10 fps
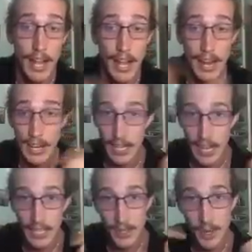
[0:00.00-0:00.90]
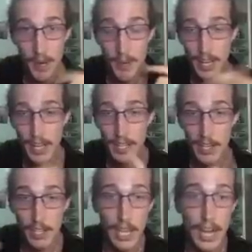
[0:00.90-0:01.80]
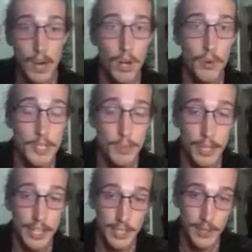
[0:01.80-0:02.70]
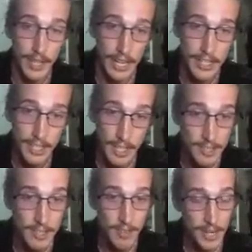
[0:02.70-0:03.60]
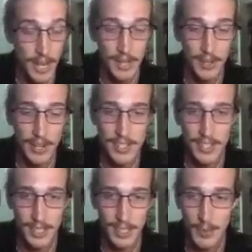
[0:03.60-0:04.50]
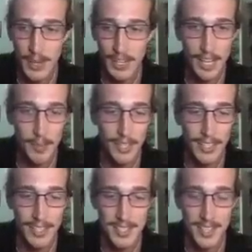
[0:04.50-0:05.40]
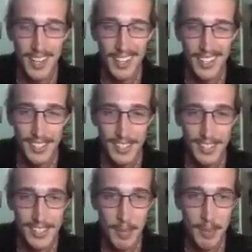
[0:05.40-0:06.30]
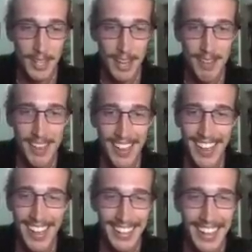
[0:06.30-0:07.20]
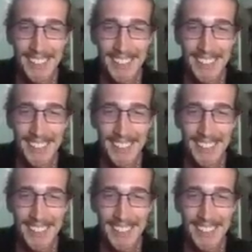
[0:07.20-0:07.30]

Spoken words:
I got a lot going on in my head here and a lot I want to explain to you guys. So if you're not interested, click away now because it's going to be a lot of